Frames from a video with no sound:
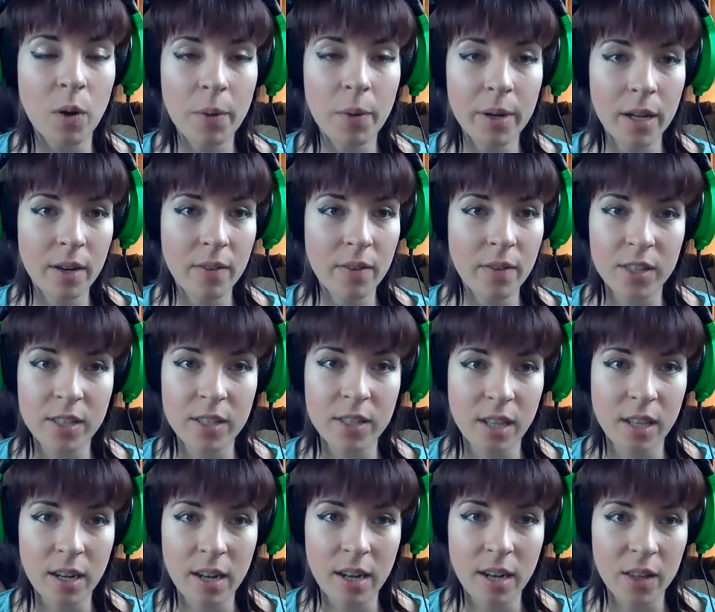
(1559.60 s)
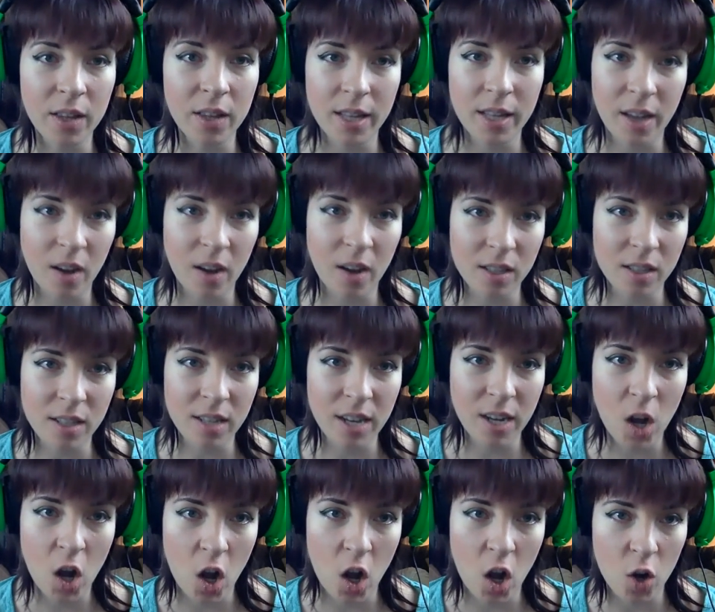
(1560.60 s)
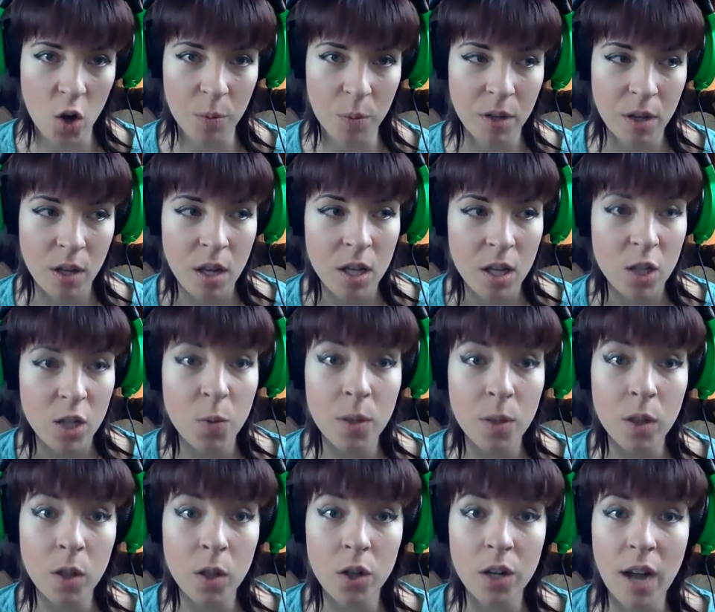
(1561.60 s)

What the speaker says: would get a free sundial that they got to take home. You would learn